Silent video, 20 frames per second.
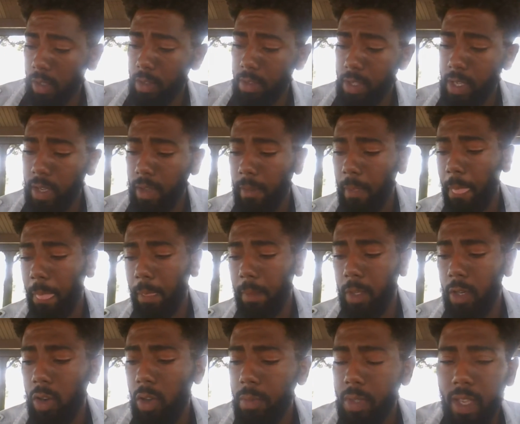Because, um, yeah, you know
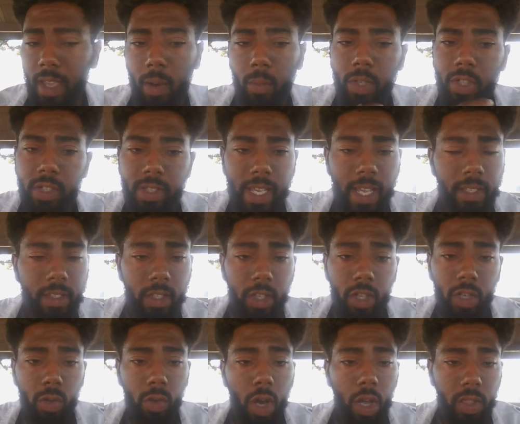what I'm saying? We just had the,
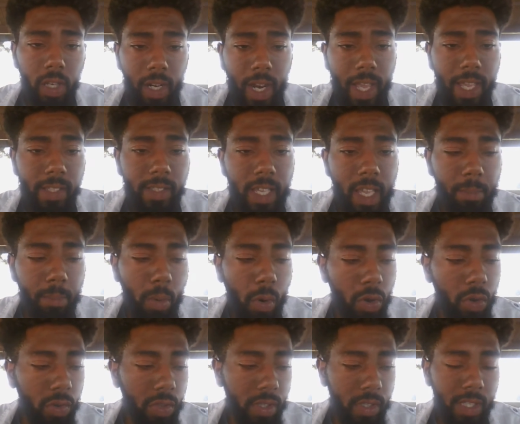you know, all the Lionsgate
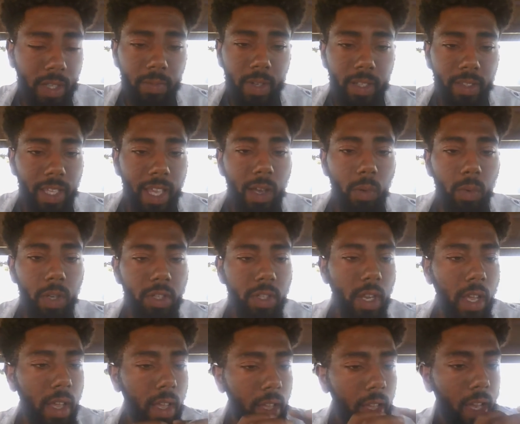portals and stuff like that,
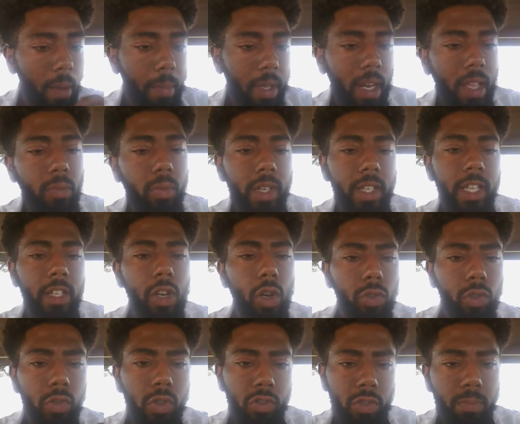which, I mean, if we did
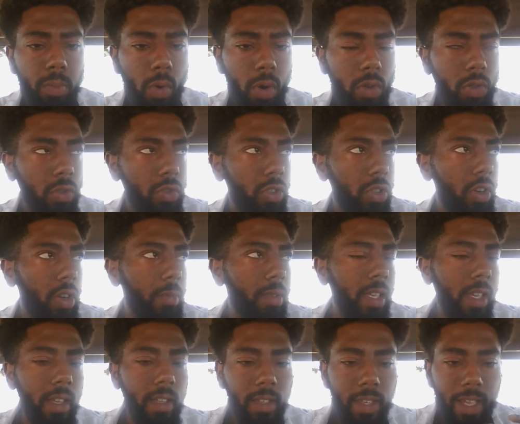go through those portals, you know what I'm
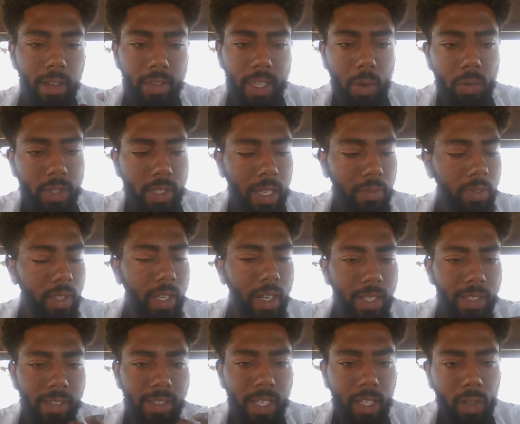saying? That, that was definitely an
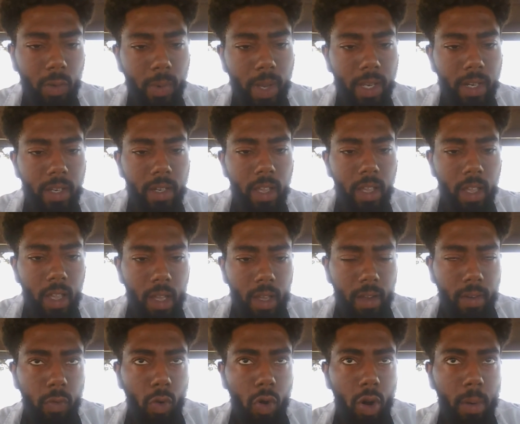accelerated
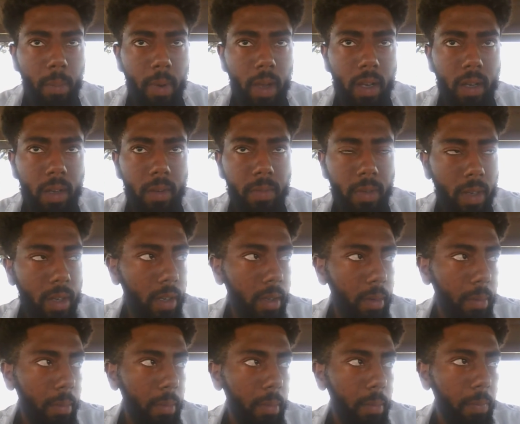form of
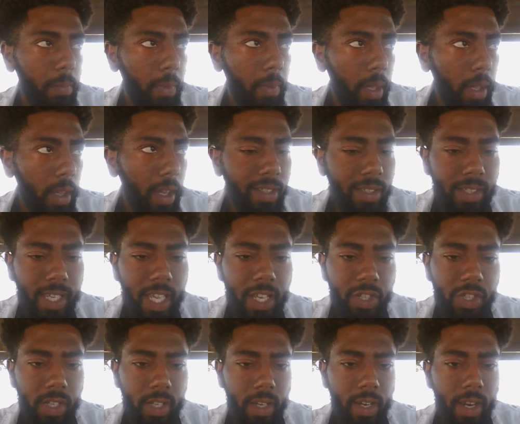um,
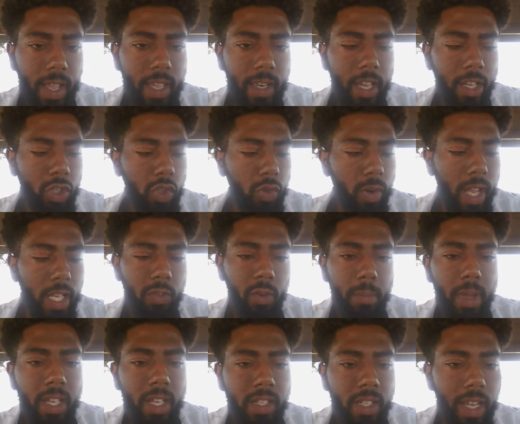ascension and like
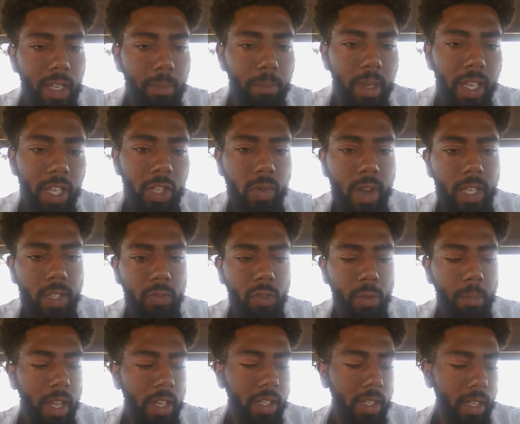transformation, like big
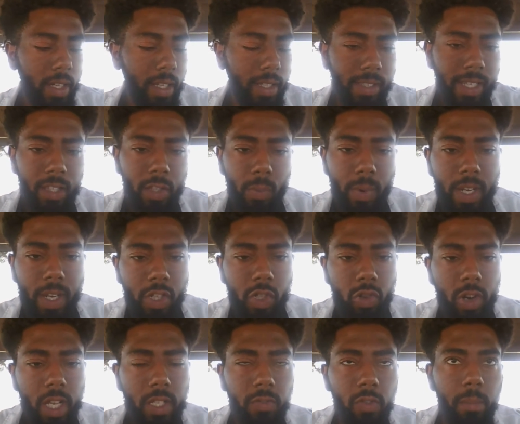transformation, accelerated
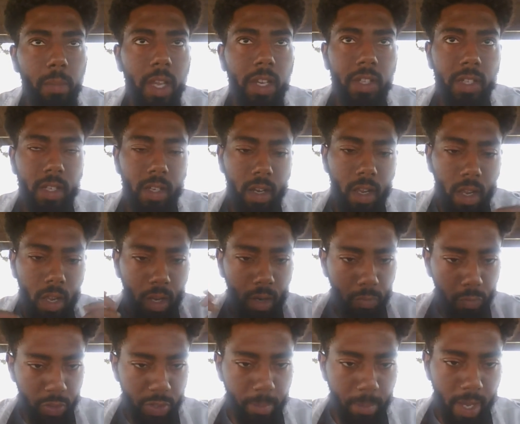transformation
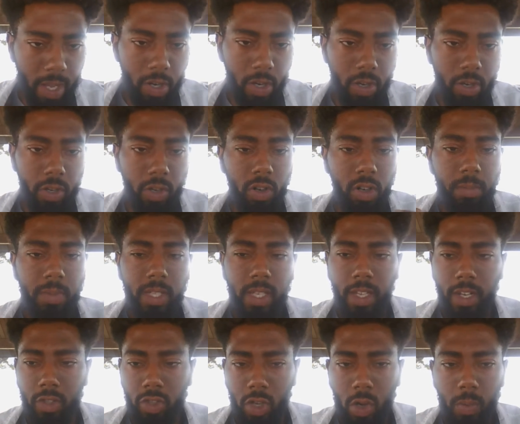for the better. You know what I'm
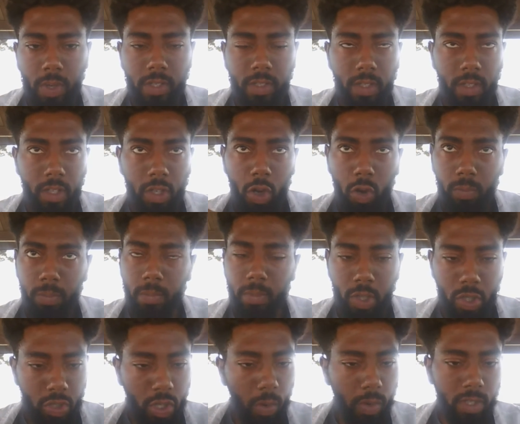saying? It's always
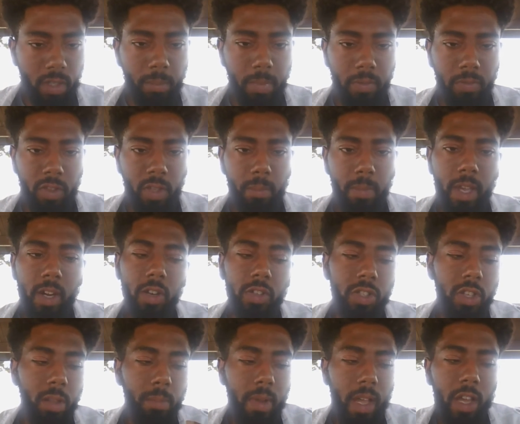it's always gonna be for the better.
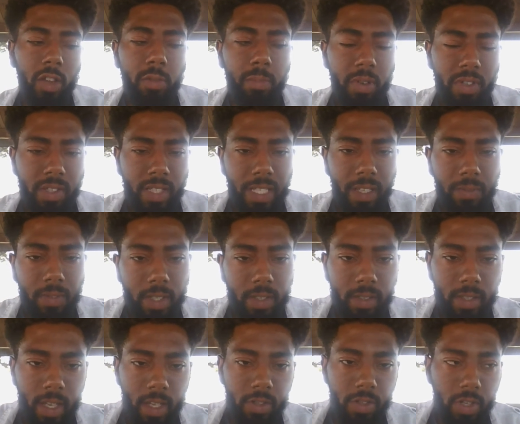It's all about how you perceive
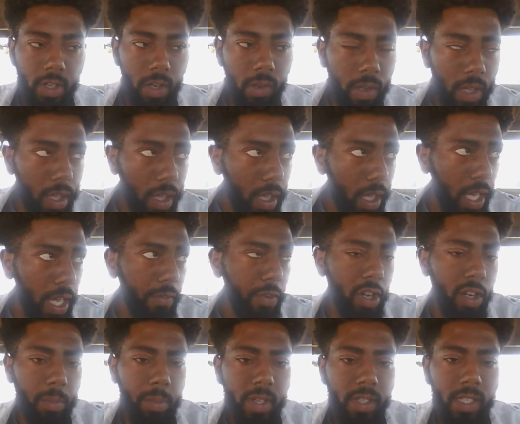these things. You know, if
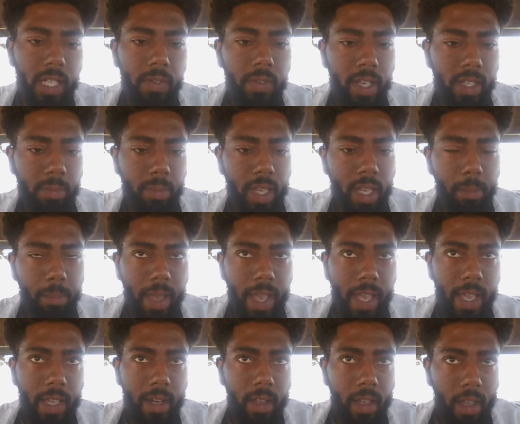you're gonna perceive it as being
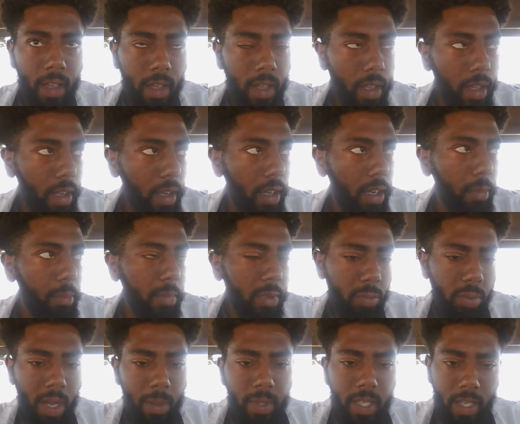bad, um,
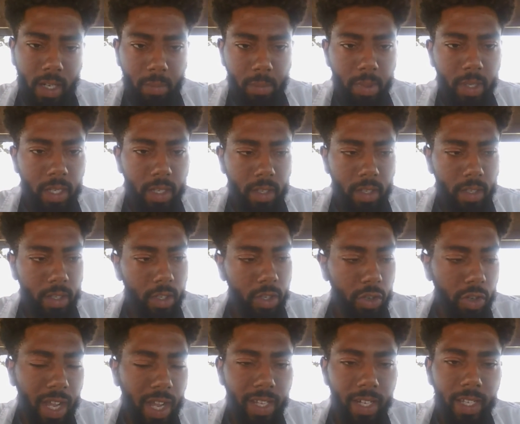it's probably gonna be
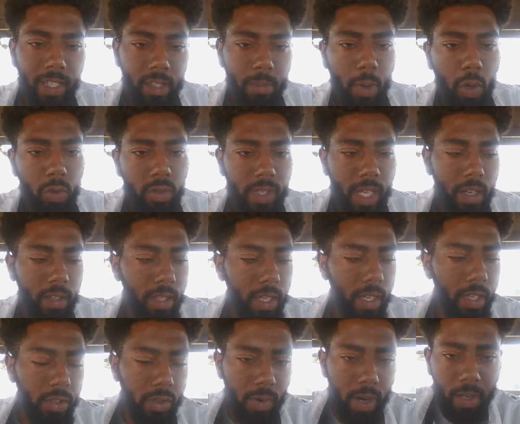you're not gonna get the most out of
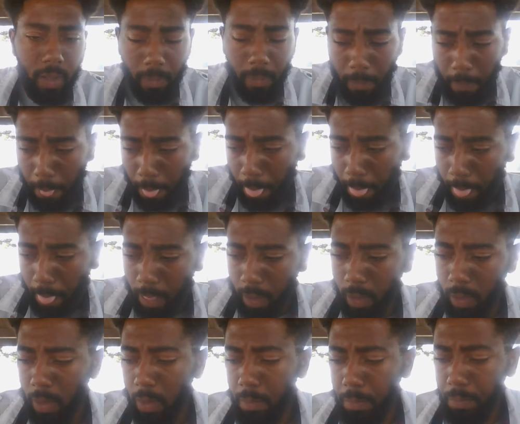things, right?
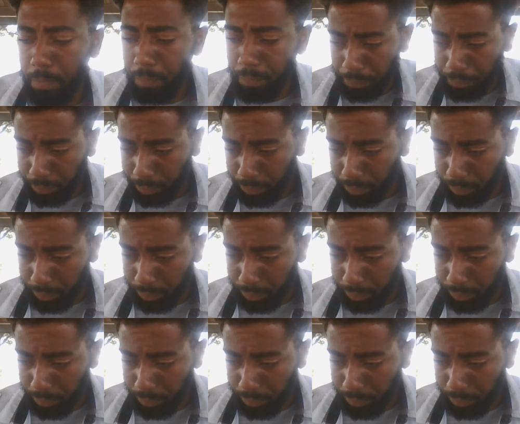Um,